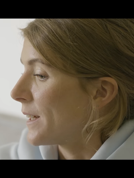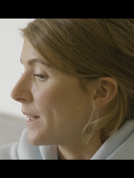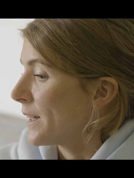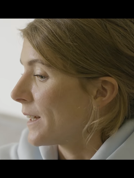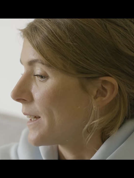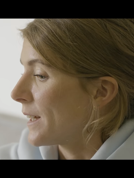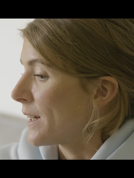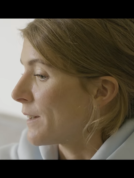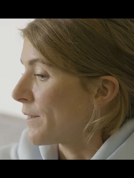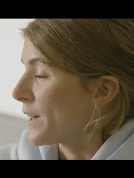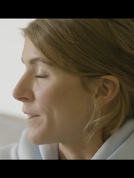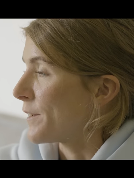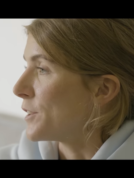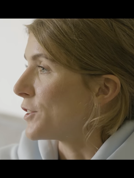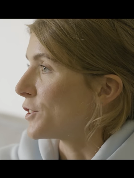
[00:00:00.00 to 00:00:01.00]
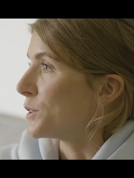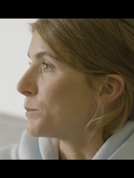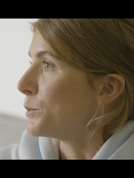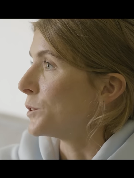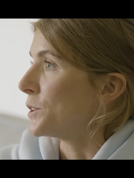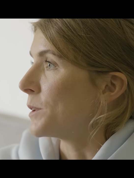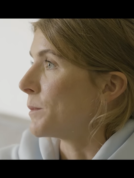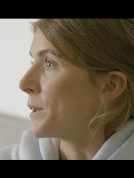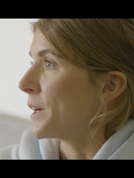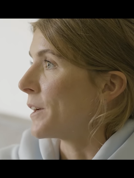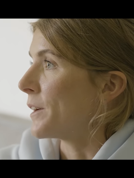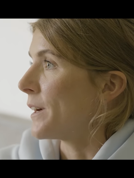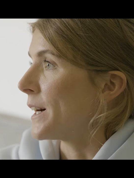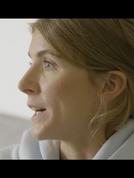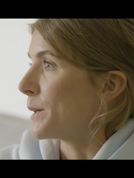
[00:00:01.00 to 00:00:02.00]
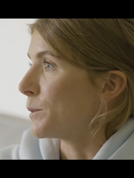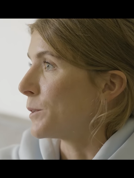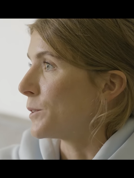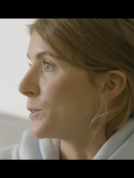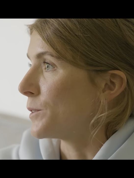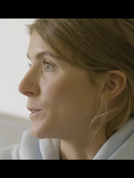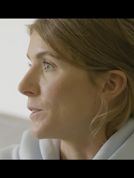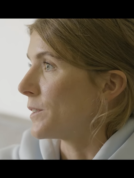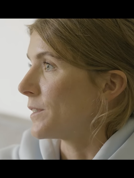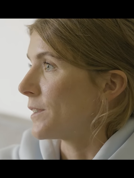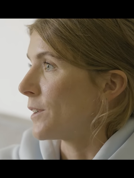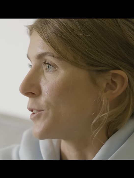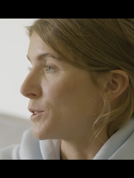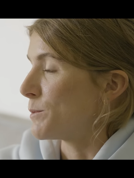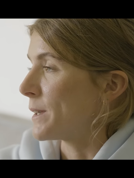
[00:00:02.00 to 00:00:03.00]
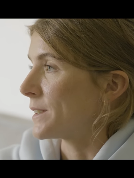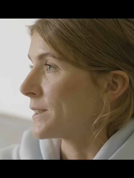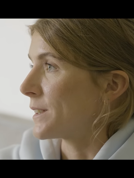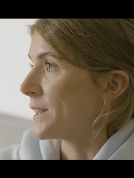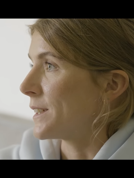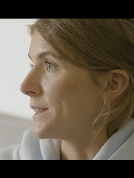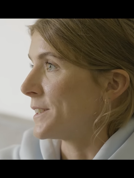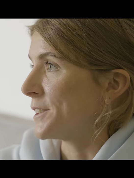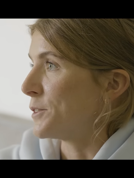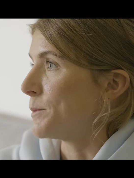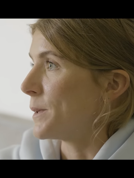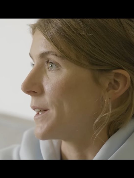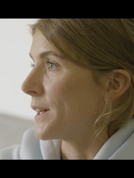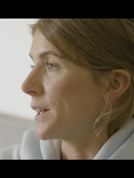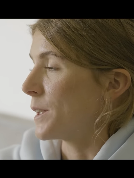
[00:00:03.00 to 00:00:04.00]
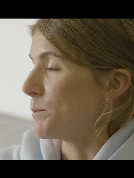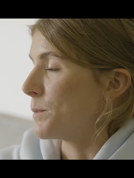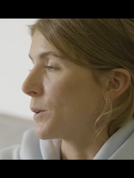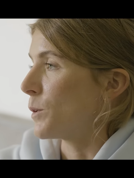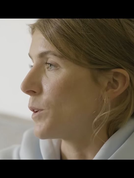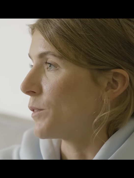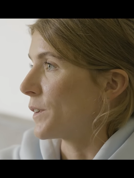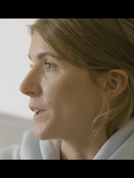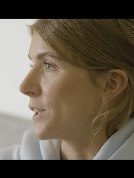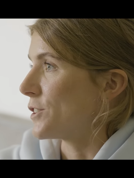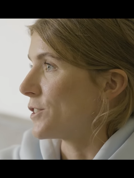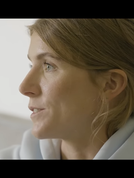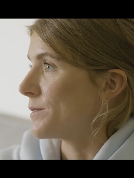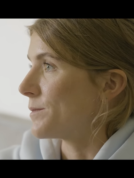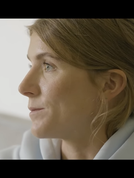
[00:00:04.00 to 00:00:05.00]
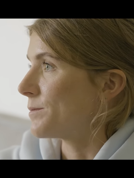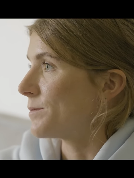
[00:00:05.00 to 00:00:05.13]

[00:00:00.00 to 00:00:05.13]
If I finish on the podium there, I will automatically seal my Olympic qualification.